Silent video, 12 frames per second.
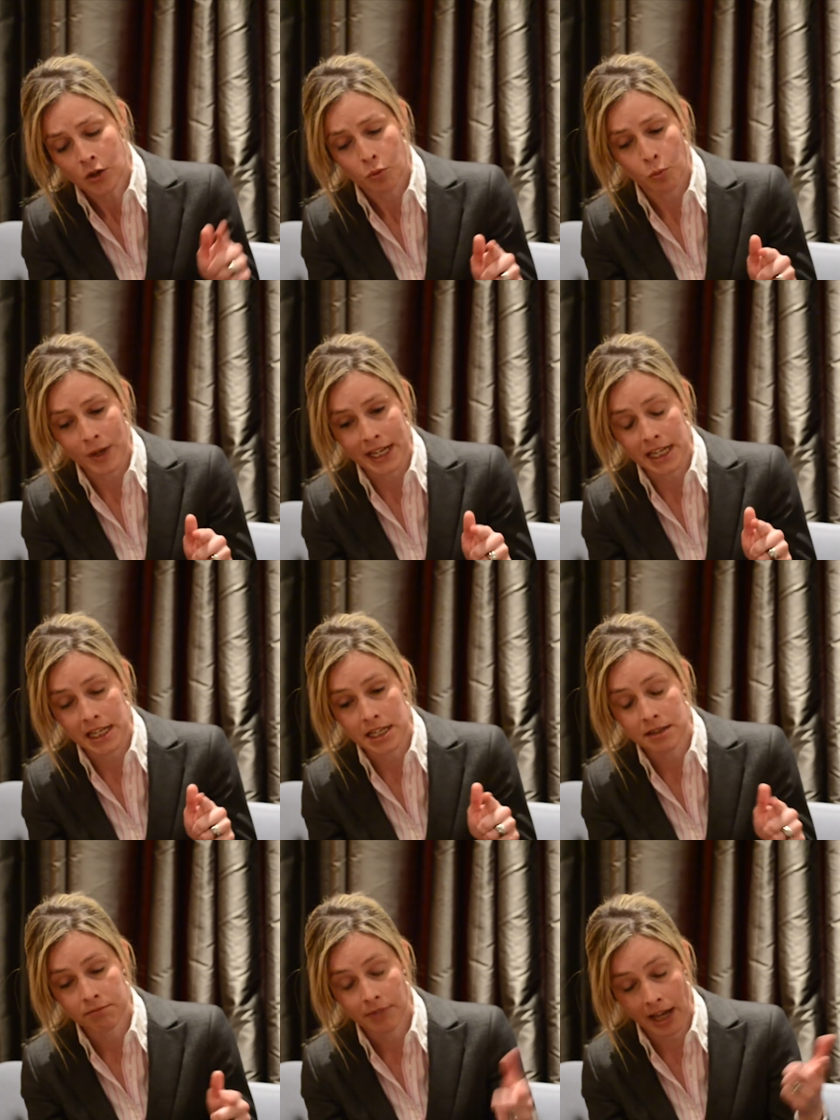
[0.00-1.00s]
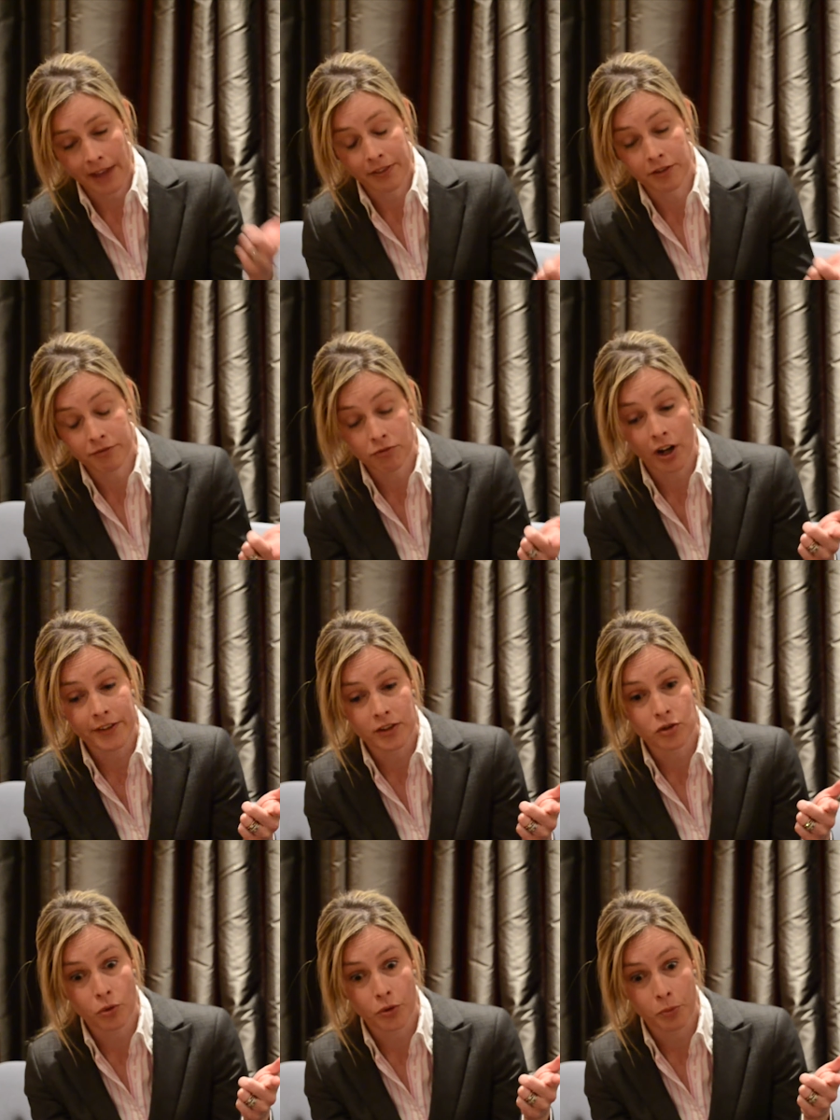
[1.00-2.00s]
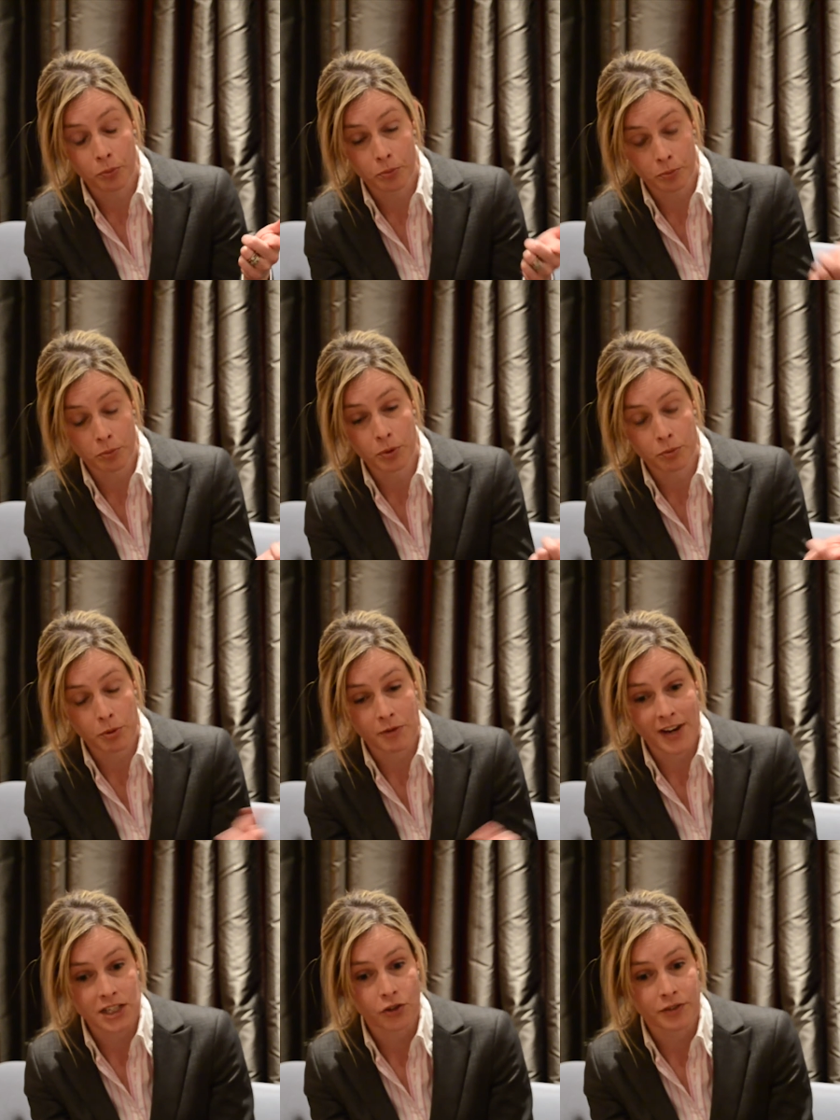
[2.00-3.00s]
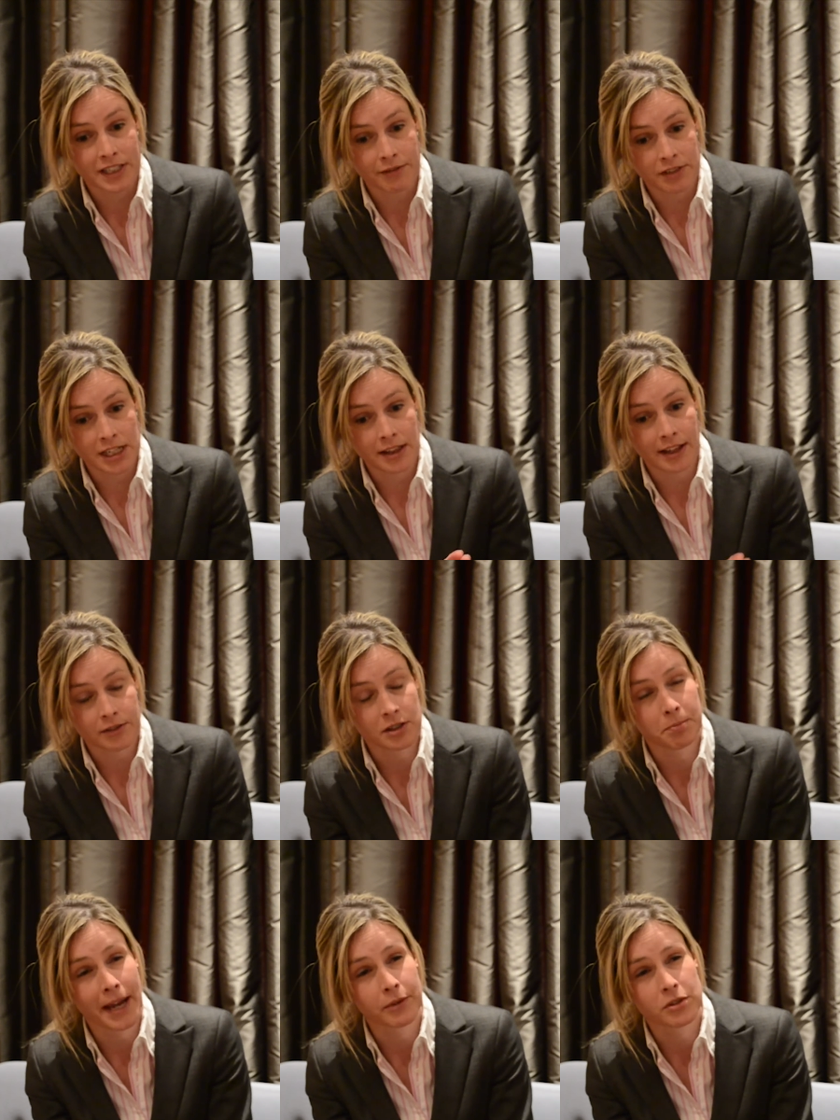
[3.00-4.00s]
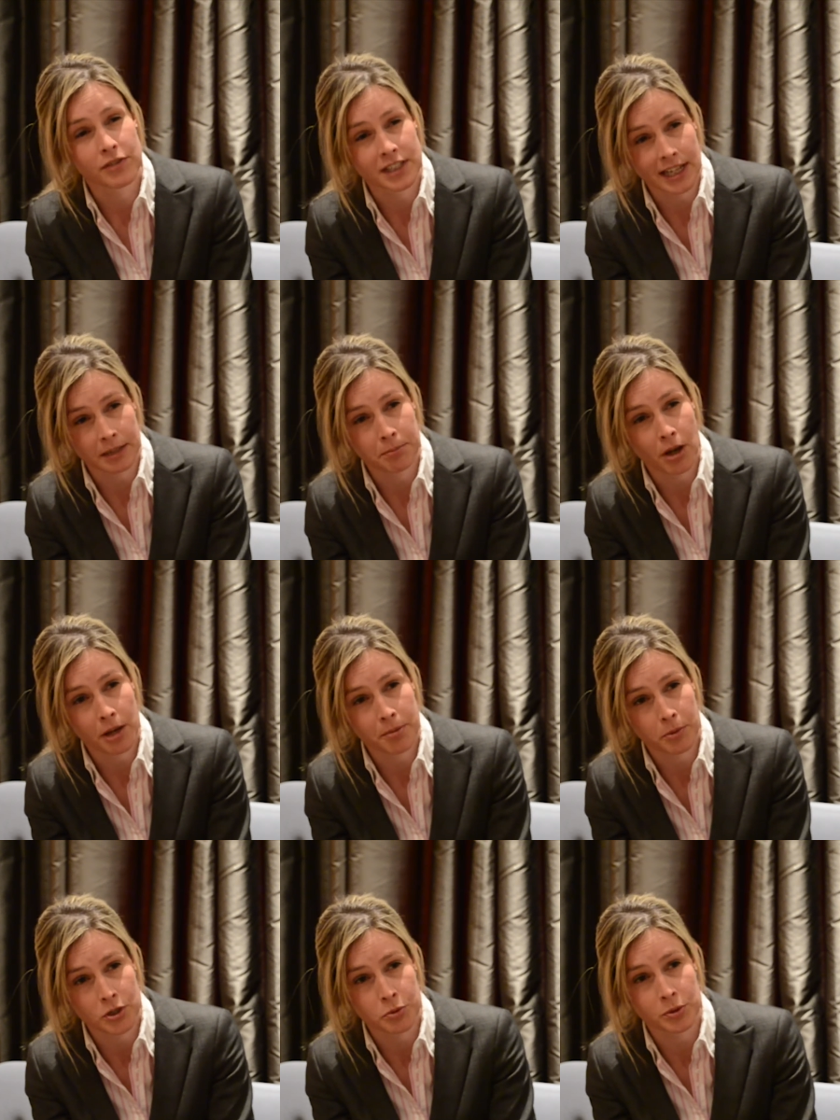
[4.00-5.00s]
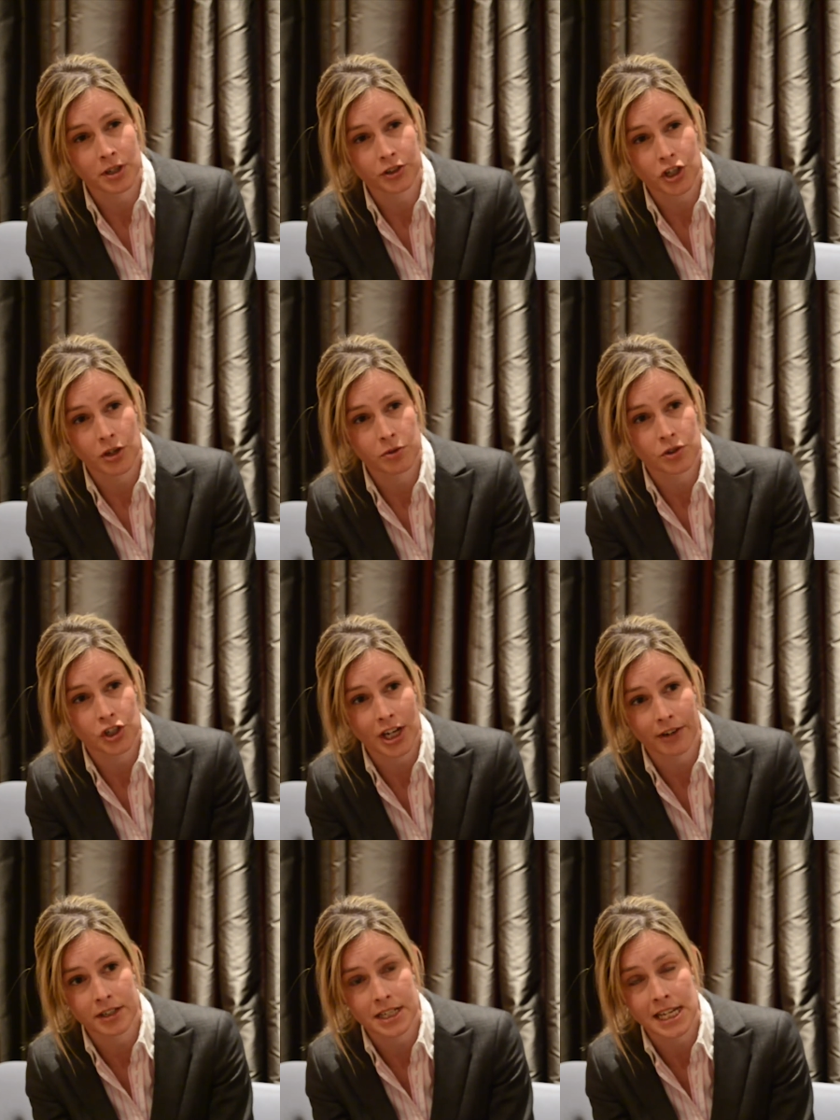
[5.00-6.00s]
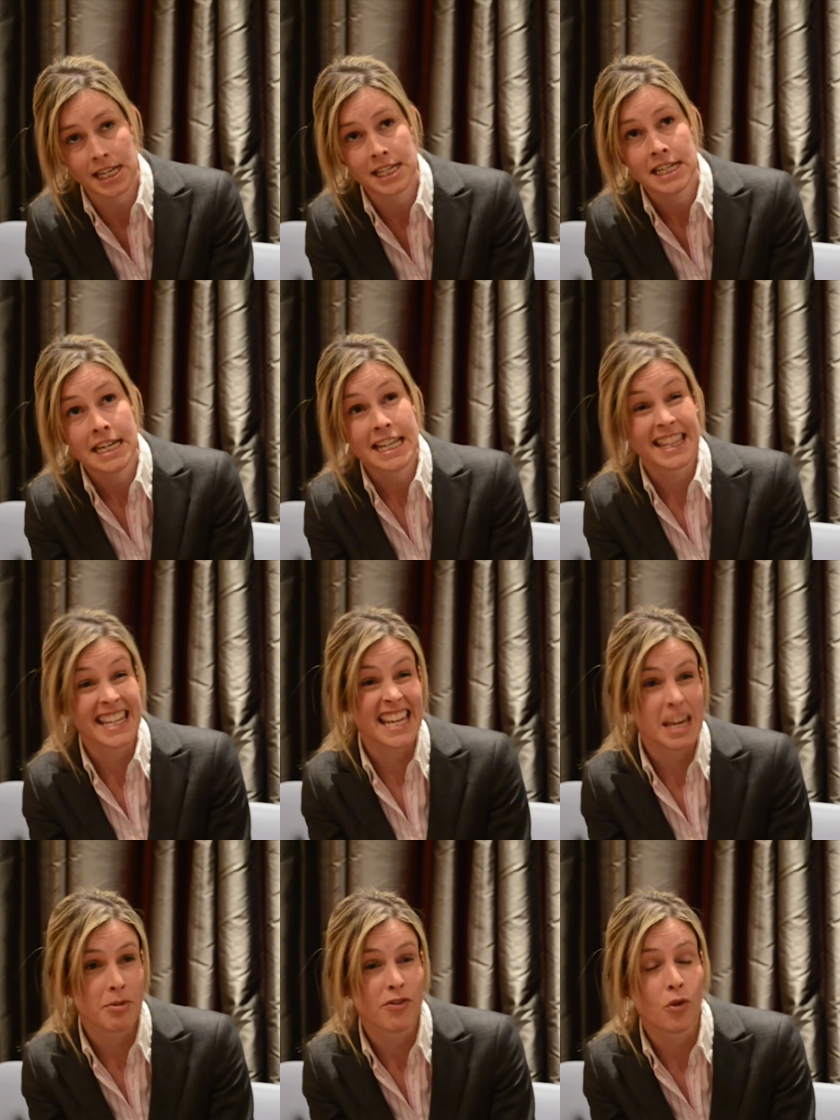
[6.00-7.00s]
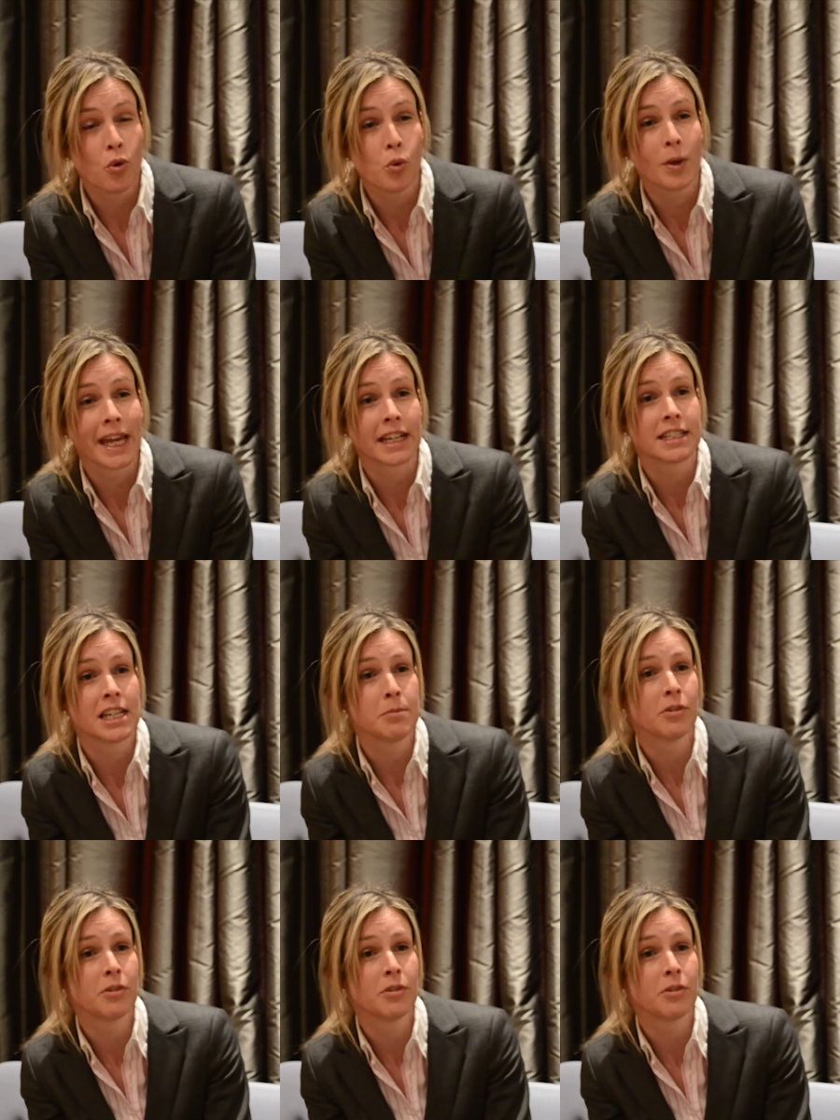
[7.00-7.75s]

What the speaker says: We, at the Ride the North we raised over £17,000 for Sandpiper, which was our chosen charity. The year before, we had a team